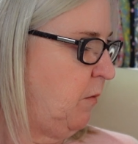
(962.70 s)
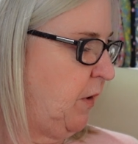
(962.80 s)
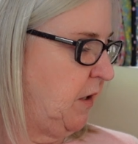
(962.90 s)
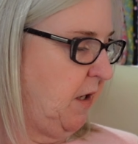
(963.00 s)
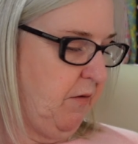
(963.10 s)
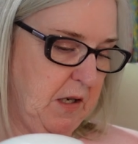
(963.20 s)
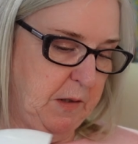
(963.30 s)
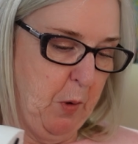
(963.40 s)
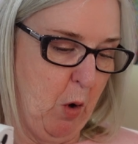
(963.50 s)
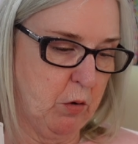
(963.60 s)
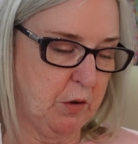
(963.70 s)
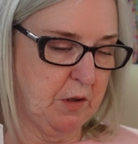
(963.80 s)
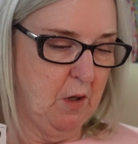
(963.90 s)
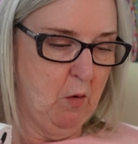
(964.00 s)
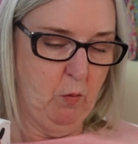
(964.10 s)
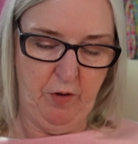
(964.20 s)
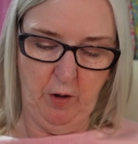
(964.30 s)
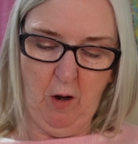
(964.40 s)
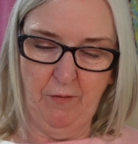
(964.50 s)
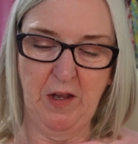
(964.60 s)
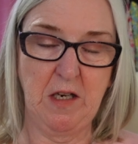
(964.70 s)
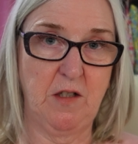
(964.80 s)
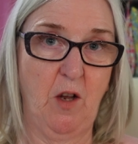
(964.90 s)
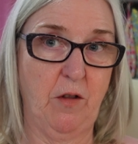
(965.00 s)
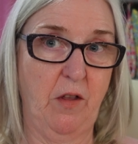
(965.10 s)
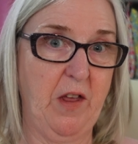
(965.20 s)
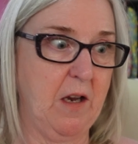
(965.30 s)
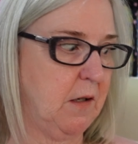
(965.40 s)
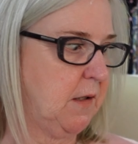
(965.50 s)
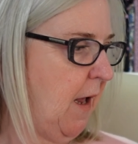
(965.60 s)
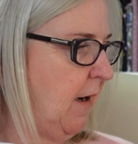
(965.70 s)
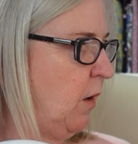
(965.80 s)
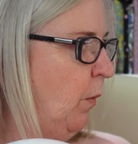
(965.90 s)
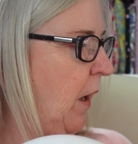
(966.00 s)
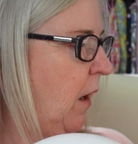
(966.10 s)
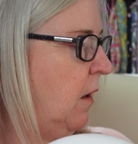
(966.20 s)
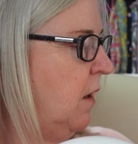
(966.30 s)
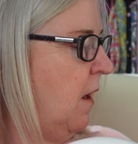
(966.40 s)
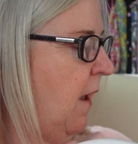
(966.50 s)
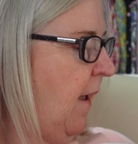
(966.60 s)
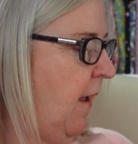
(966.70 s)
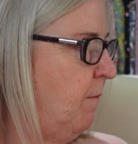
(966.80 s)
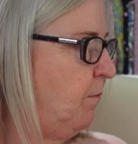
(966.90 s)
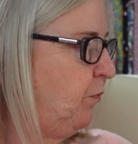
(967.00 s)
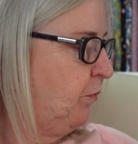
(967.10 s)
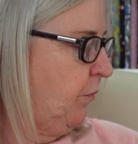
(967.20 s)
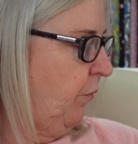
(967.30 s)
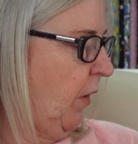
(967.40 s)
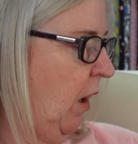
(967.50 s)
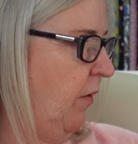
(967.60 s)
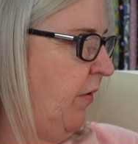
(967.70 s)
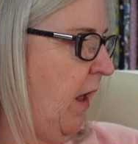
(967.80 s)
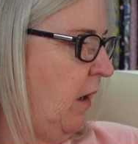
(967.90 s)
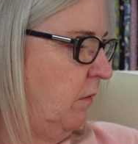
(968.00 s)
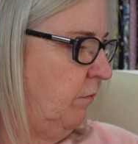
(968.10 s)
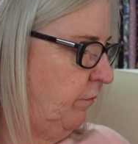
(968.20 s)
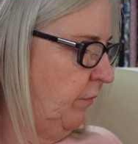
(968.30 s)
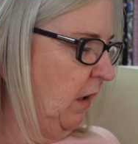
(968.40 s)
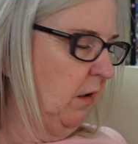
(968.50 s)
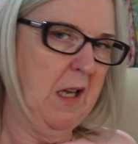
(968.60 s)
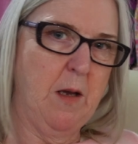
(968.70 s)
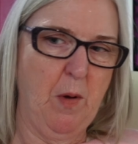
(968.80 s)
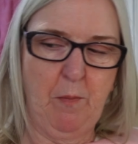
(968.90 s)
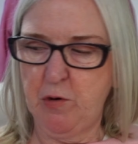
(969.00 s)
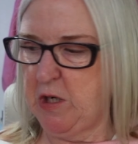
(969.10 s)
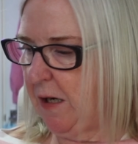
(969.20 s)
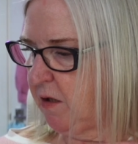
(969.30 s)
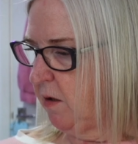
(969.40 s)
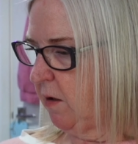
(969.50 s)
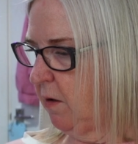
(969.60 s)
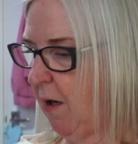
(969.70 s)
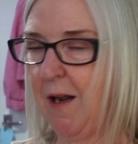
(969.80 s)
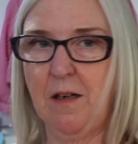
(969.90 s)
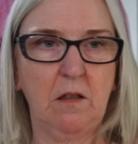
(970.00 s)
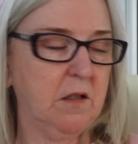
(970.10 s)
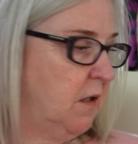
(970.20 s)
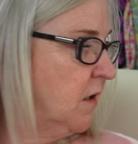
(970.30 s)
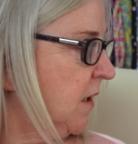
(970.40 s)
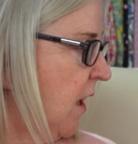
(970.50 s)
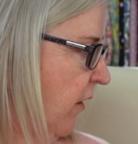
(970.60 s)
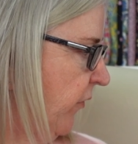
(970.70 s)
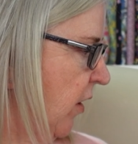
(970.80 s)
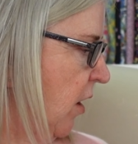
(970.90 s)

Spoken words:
this in this box with a lot of these other things anyway, and then it'll keep it protected and safe.